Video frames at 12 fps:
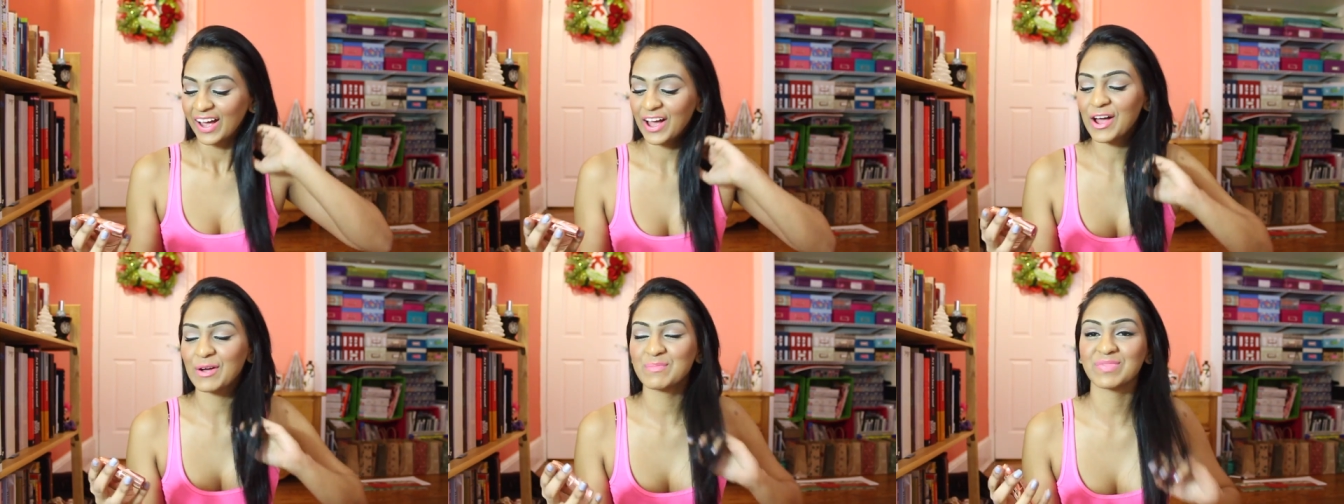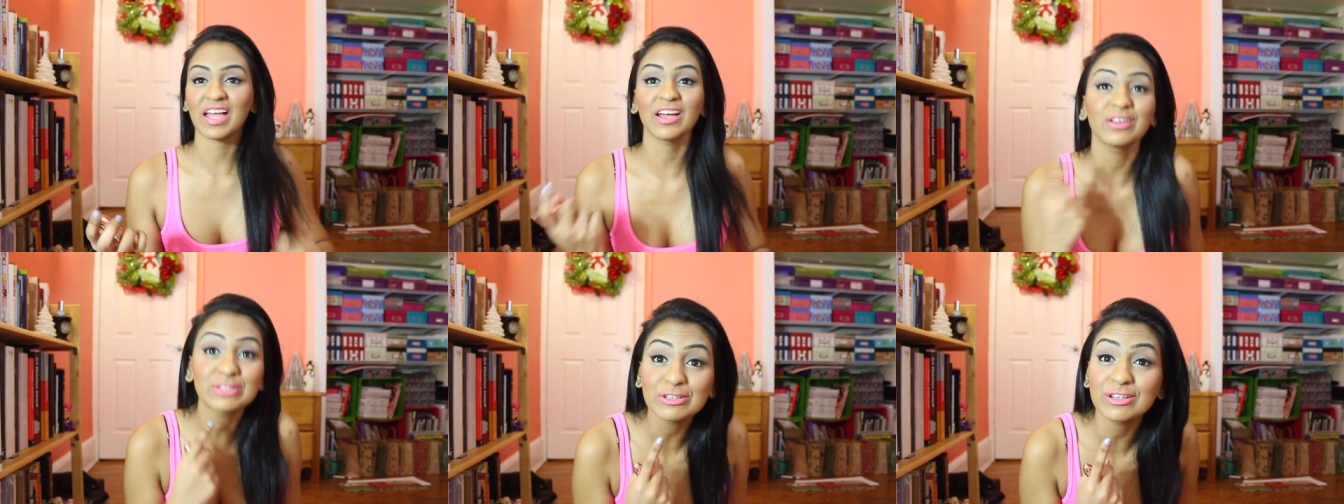Um, I
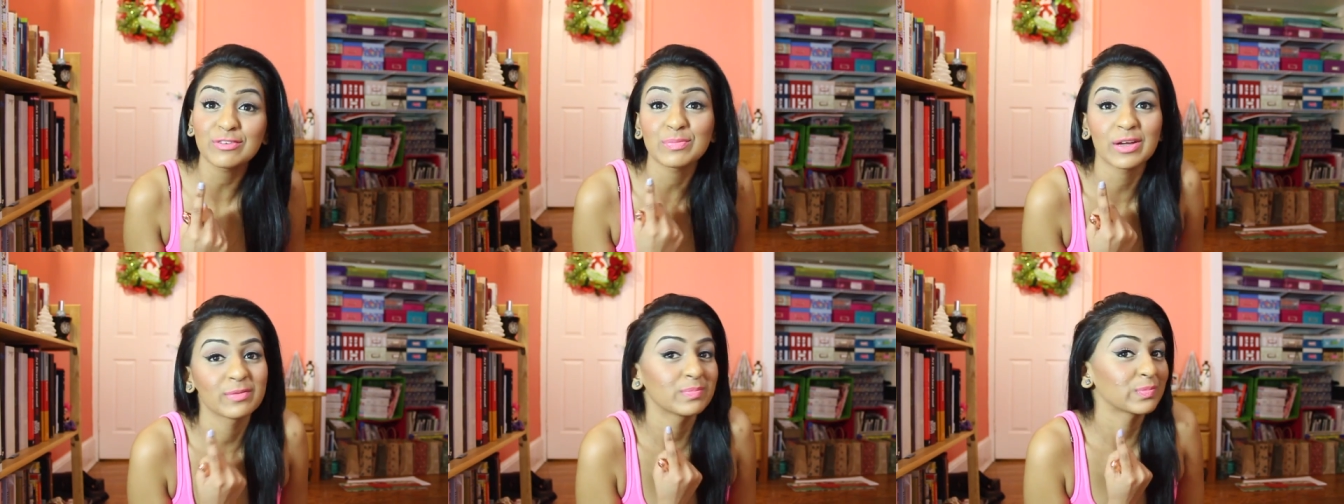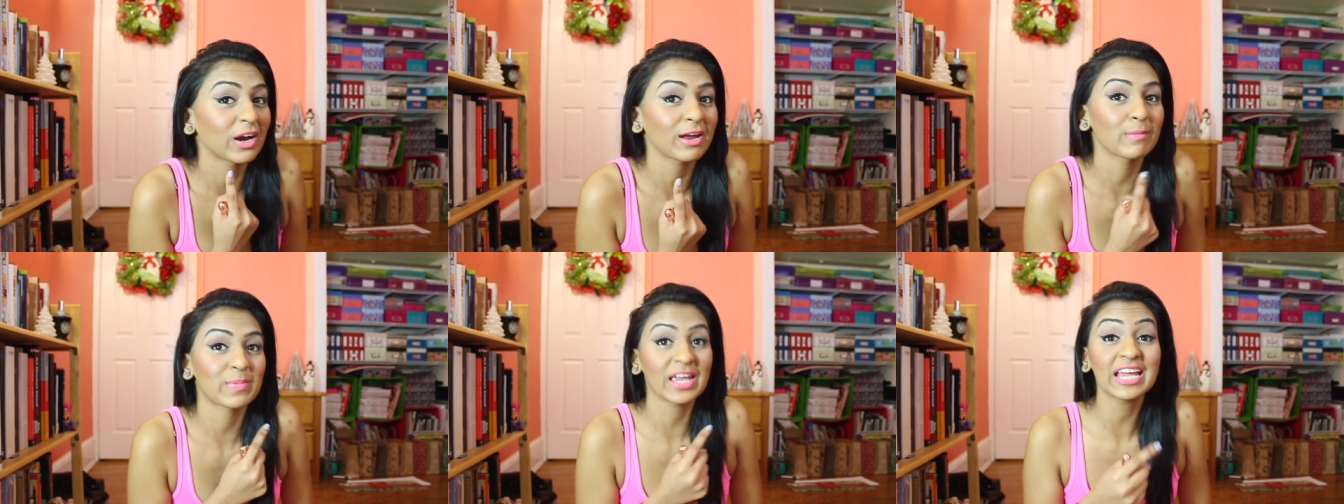also love my
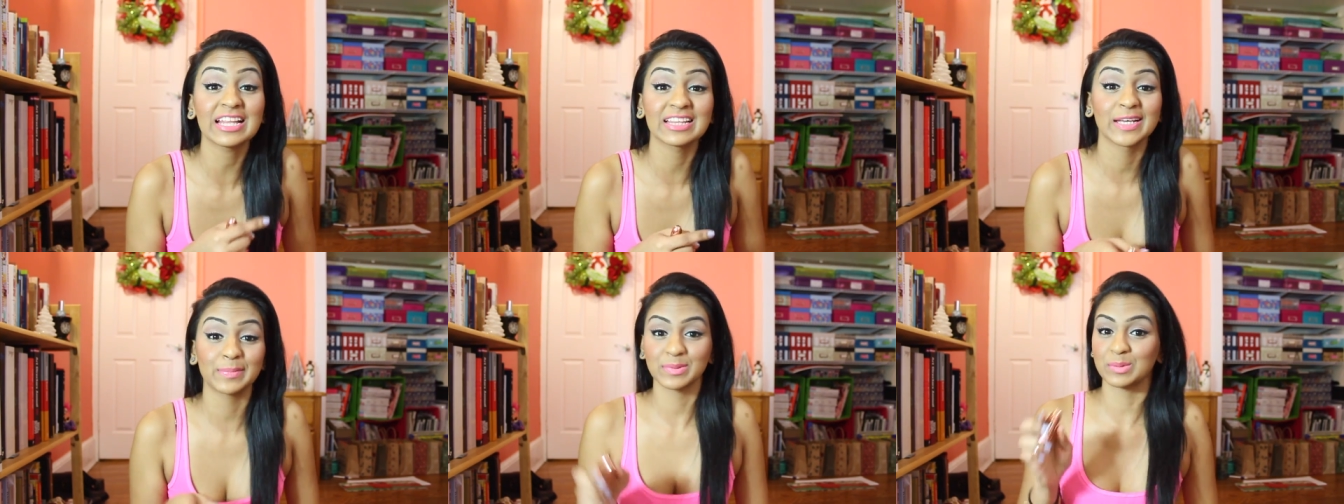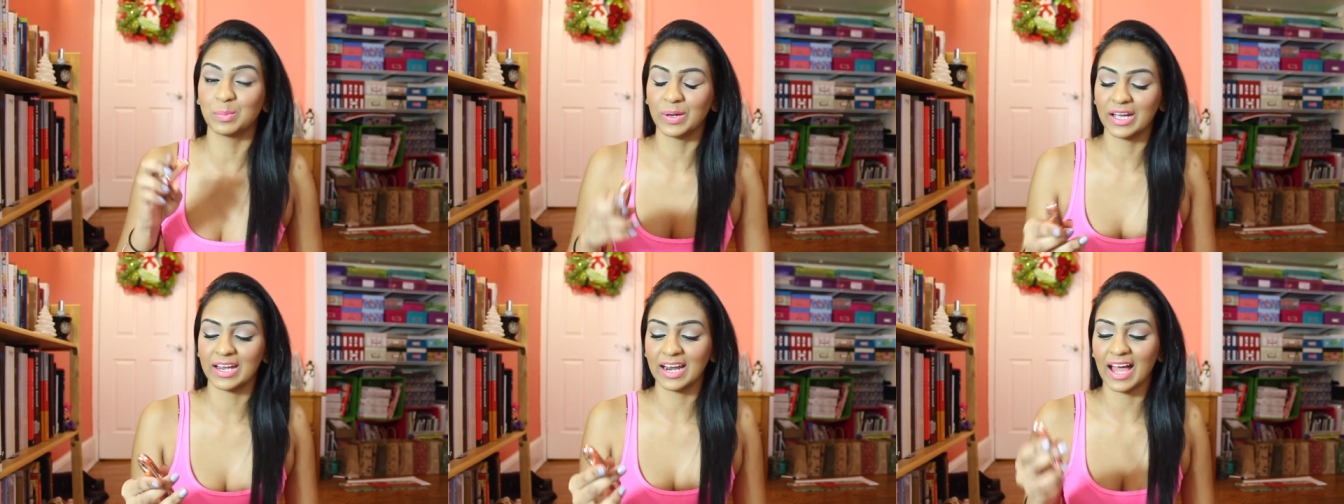bright pink lips,
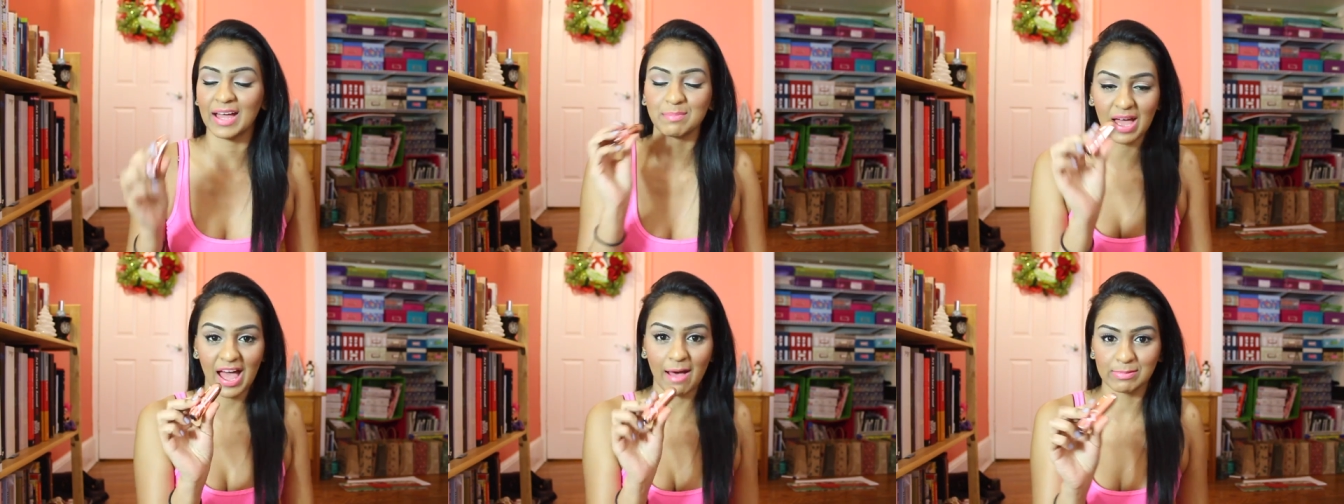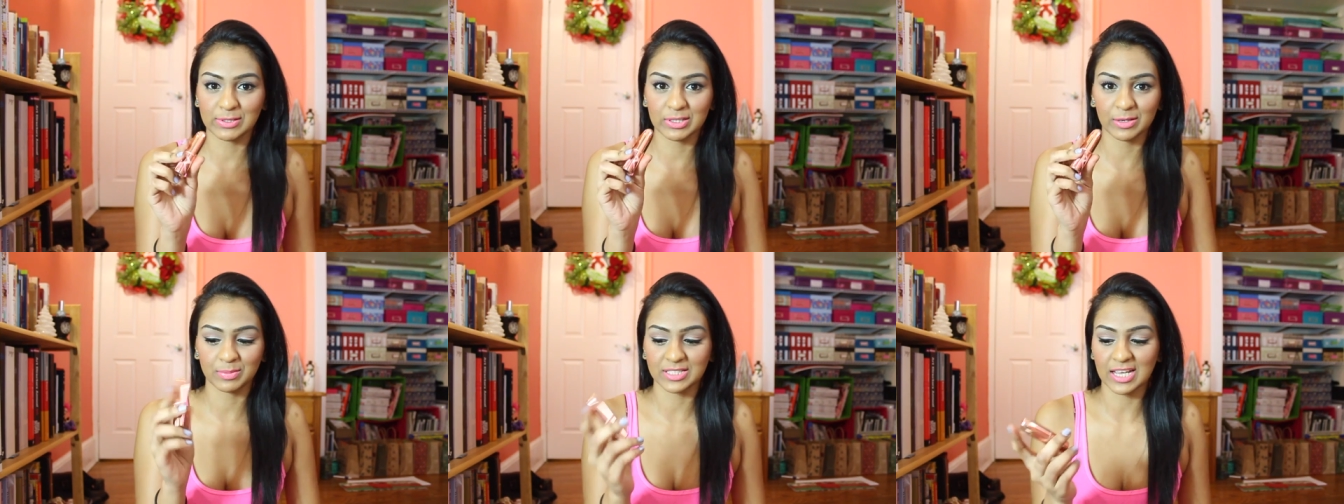but I'm
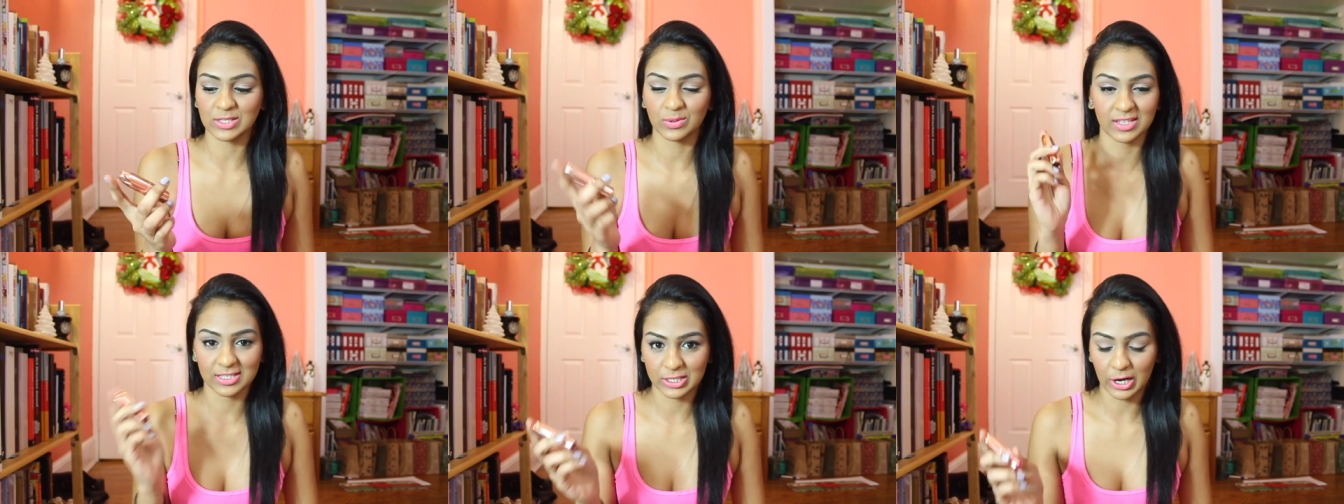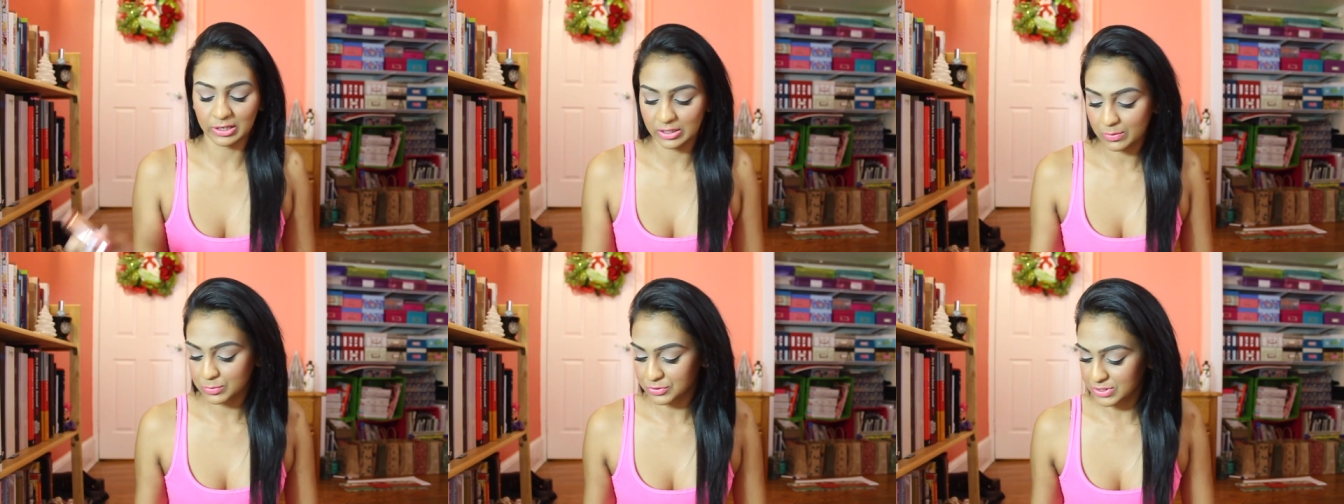absolutely obsessed with these dark
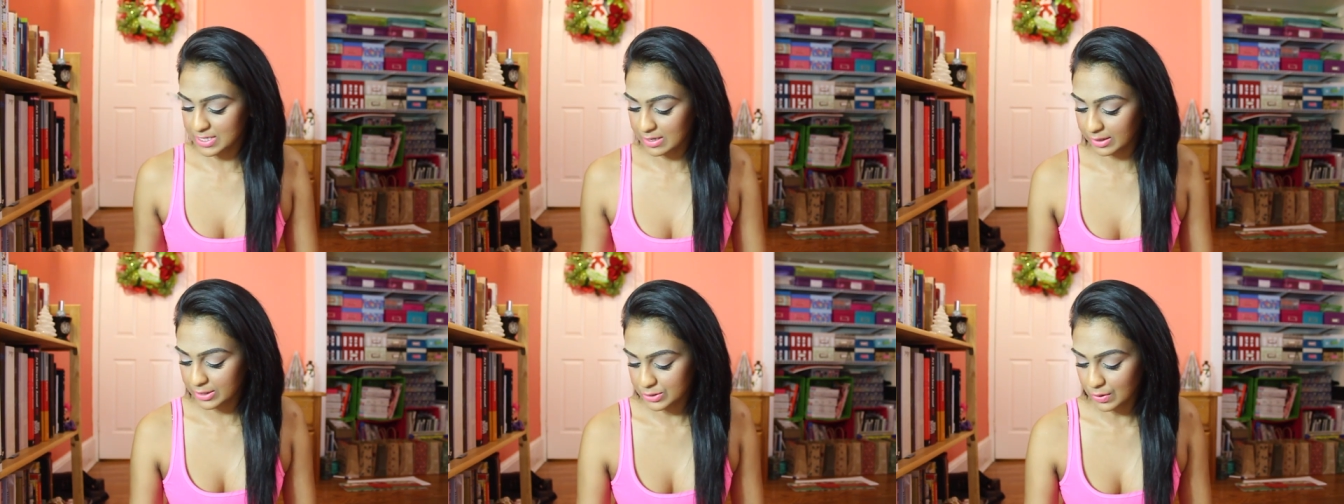lips recently.